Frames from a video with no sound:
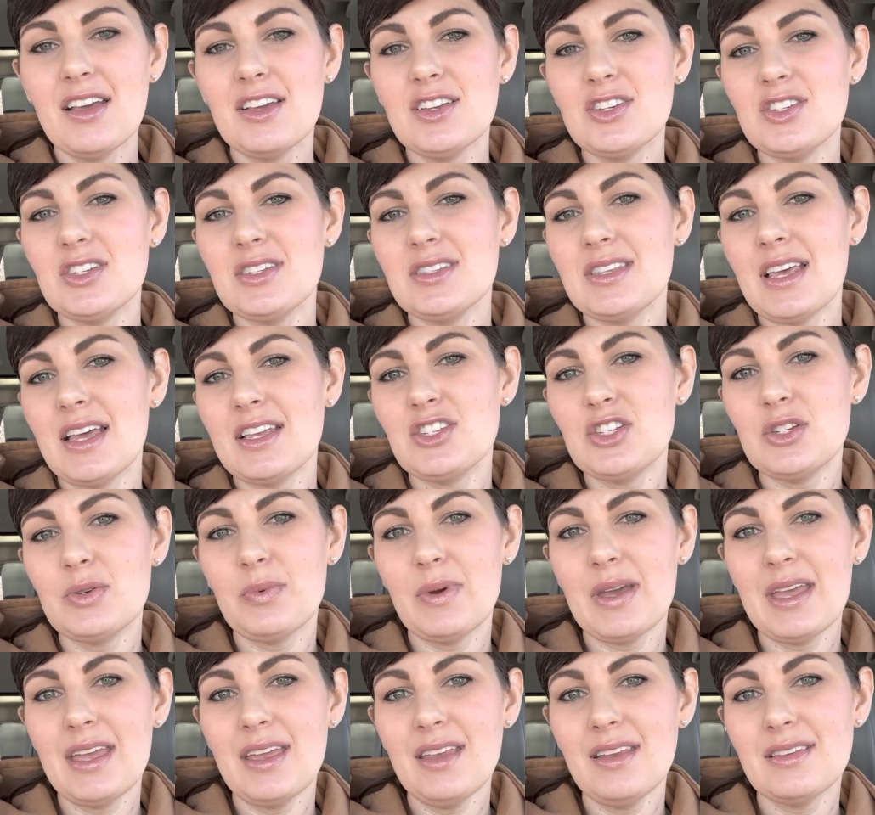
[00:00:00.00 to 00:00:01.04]
She said she
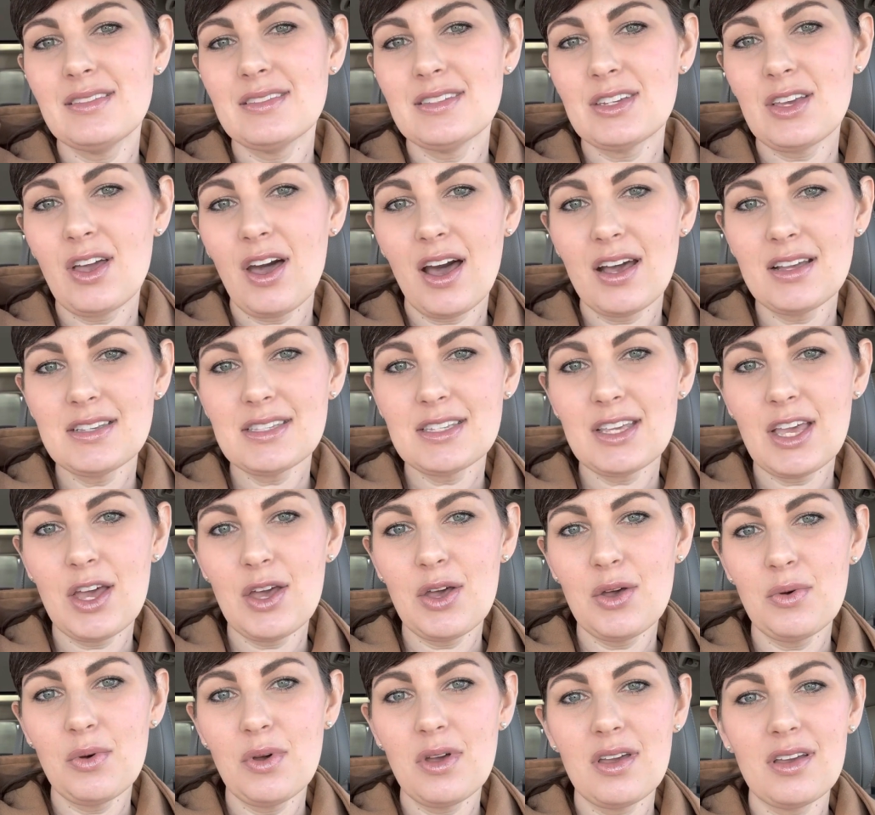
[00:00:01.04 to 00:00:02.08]
went to
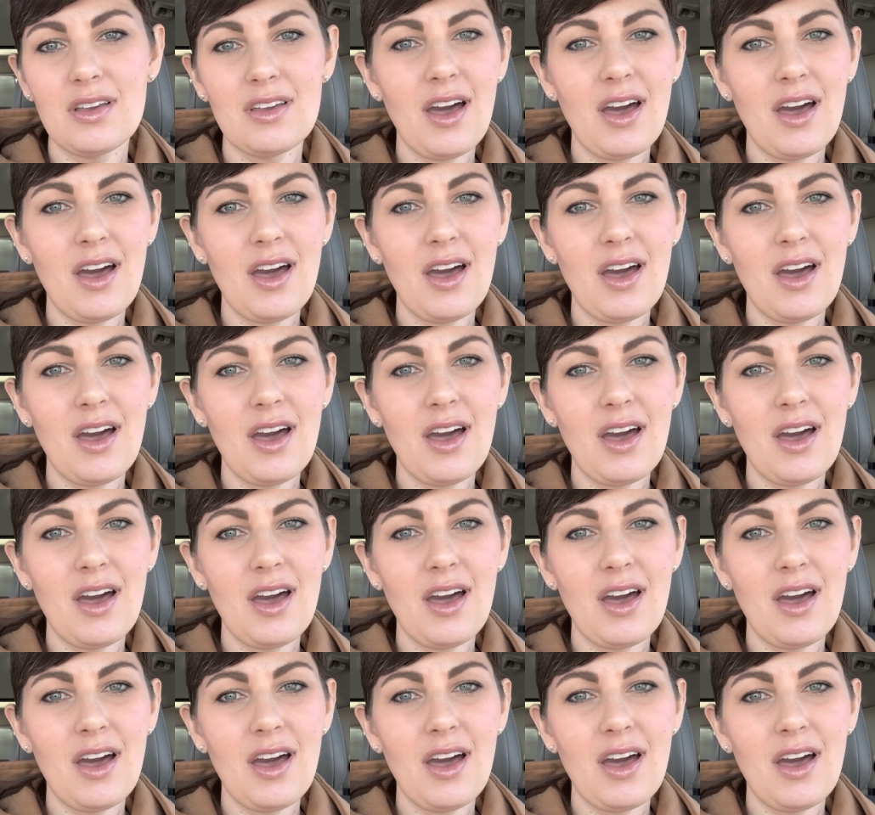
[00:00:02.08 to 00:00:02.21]
Costco,